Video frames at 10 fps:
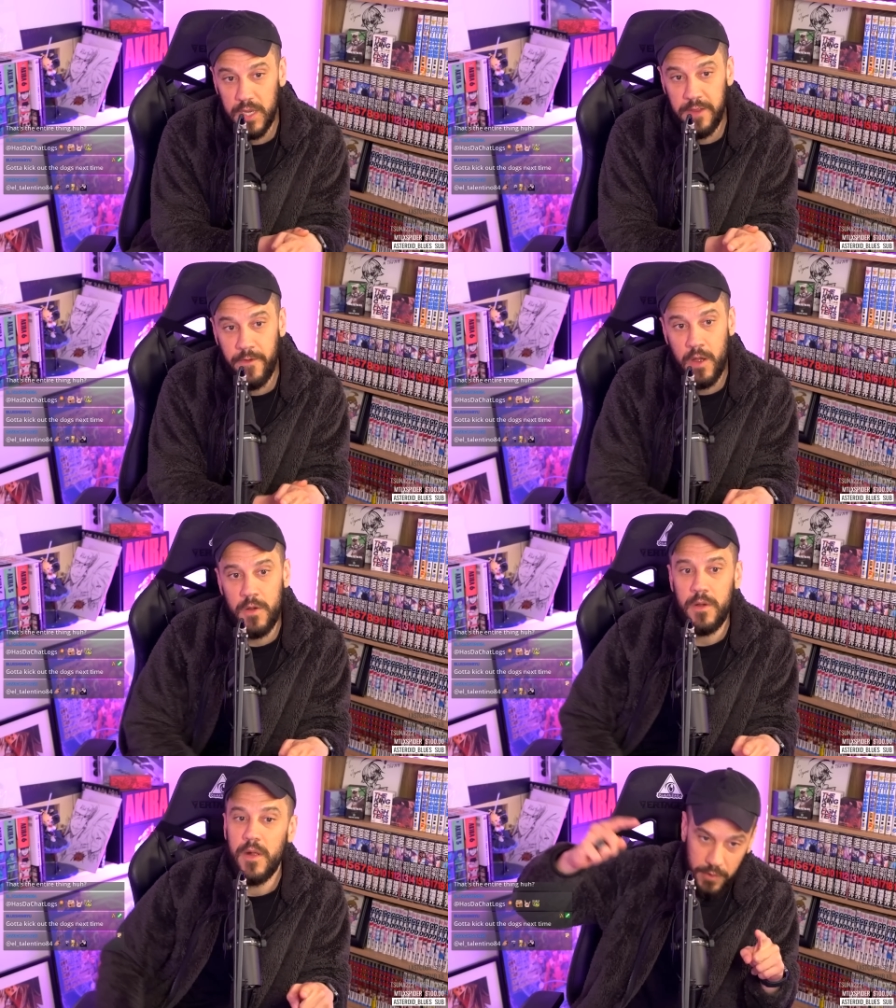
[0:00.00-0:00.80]

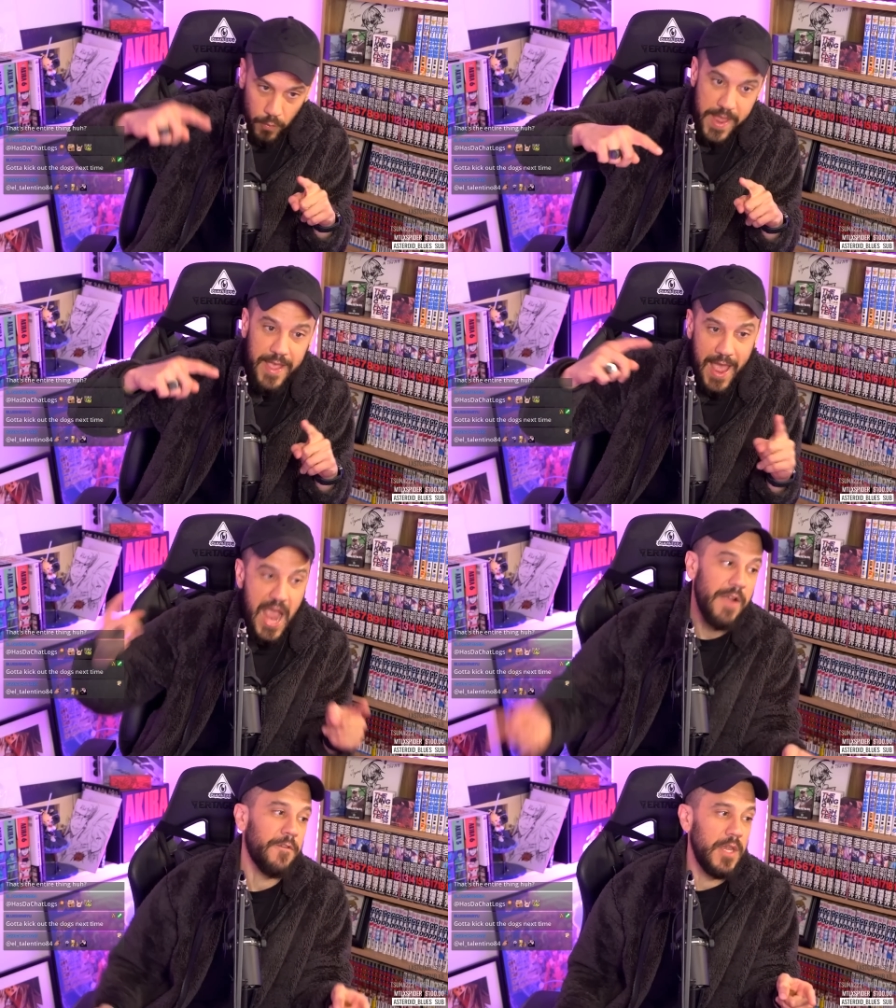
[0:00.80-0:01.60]
Evo, the week
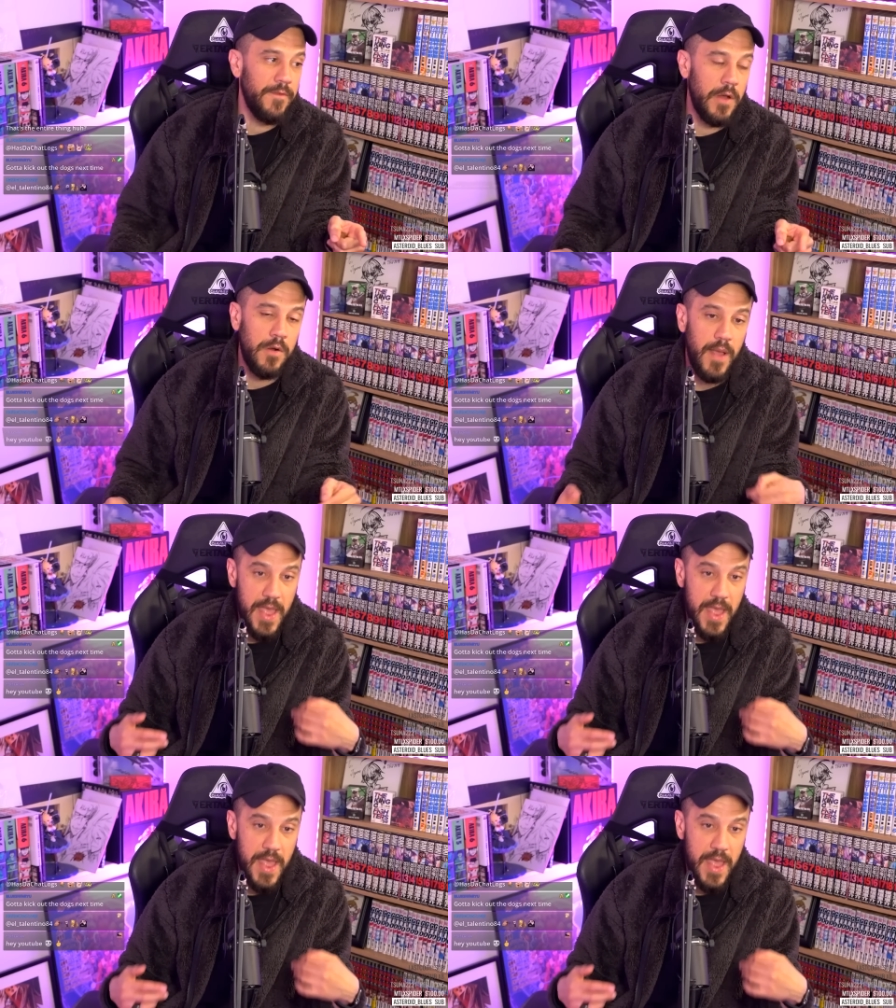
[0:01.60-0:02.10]
after Evo,